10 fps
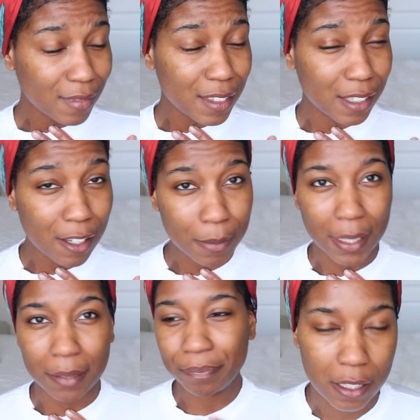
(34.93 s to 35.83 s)
excuse
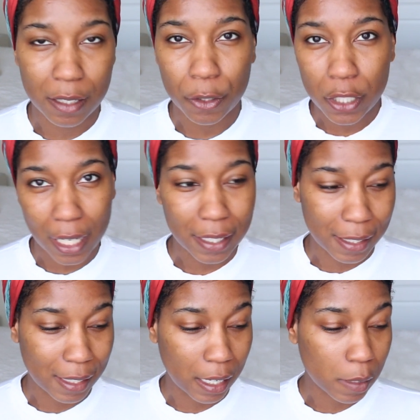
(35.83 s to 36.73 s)
me, to see what she has to
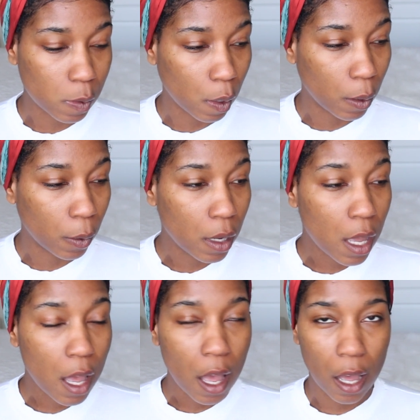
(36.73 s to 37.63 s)
say. So
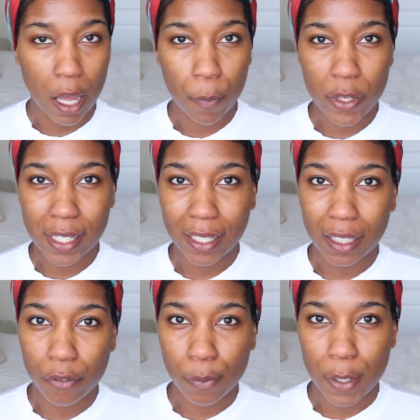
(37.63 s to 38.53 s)
once I get the
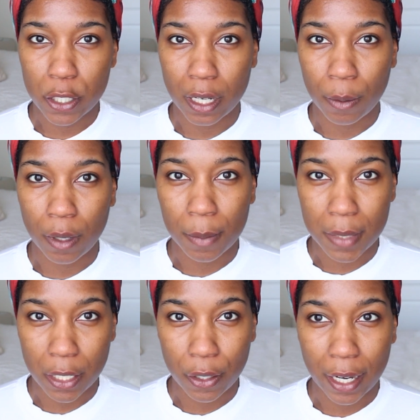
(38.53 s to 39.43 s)
information, I will
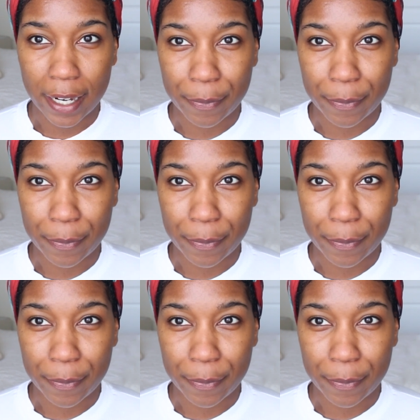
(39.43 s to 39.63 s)
update you guys.